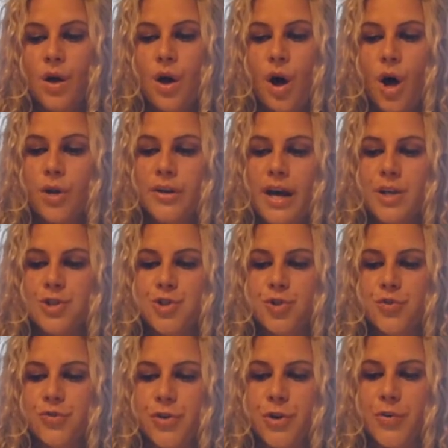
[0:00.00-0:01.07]
All
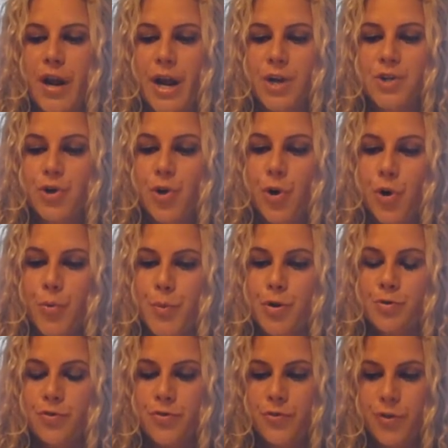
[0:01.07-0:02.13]
natural, free range, or
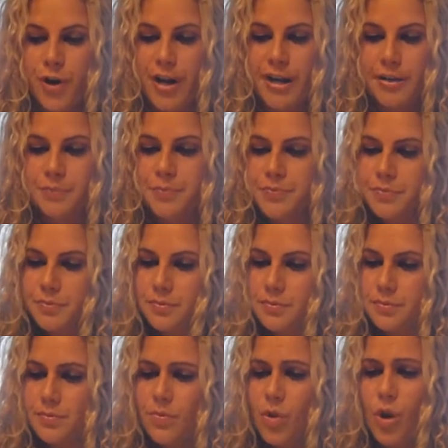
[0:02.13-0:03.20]
hormone free
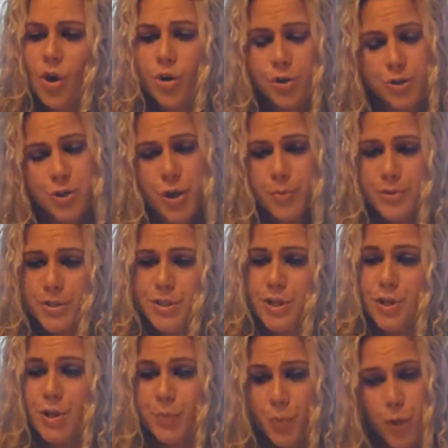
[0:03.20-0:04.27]
are descriptions that
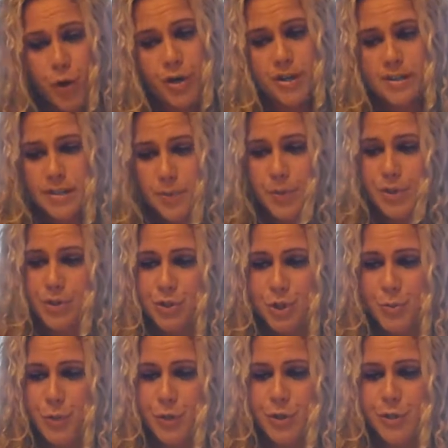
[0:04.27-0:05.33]
are important to some
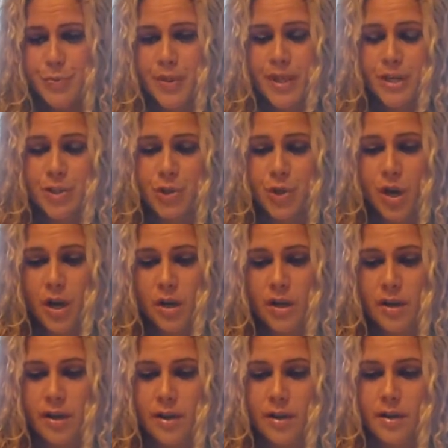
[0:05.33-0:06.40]
consumers, but they do not
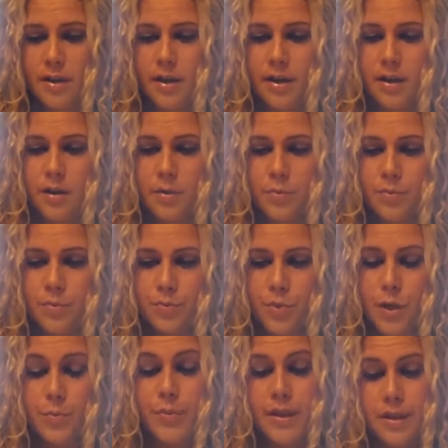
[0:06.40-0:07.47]

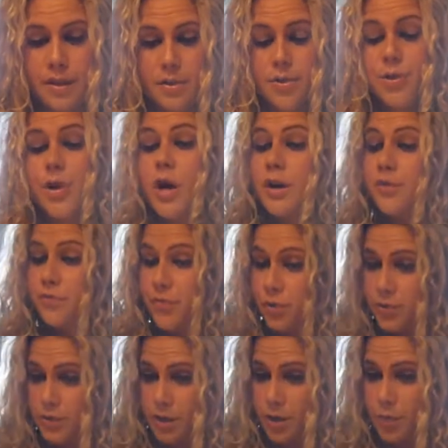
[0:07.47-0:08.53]

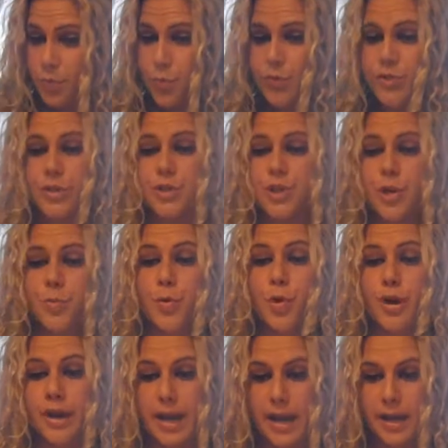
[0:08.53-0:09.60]
confuse them with the term
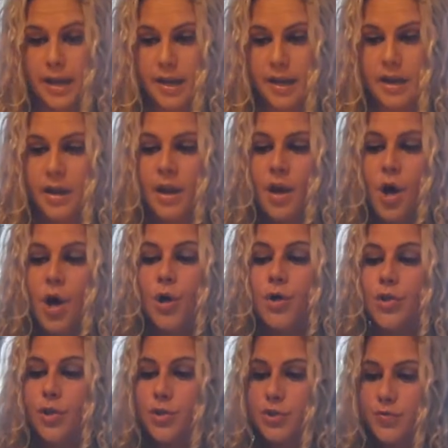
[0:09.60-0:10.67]
organic. Only
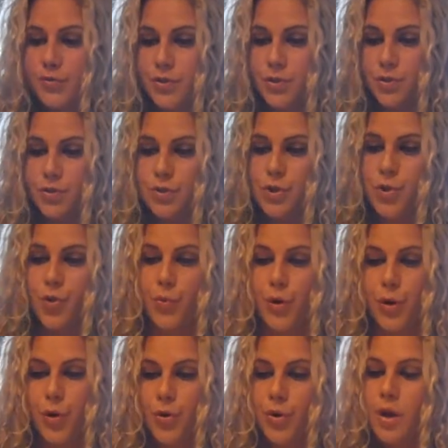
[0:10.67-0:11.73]
those foods
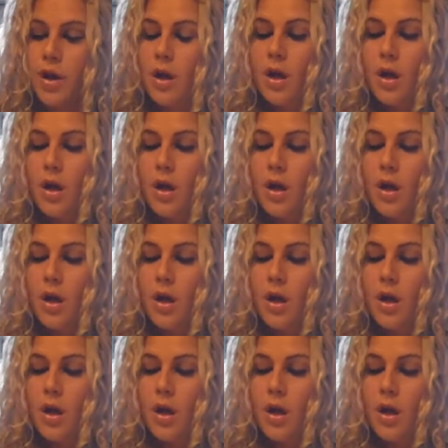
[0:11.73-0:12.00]
grown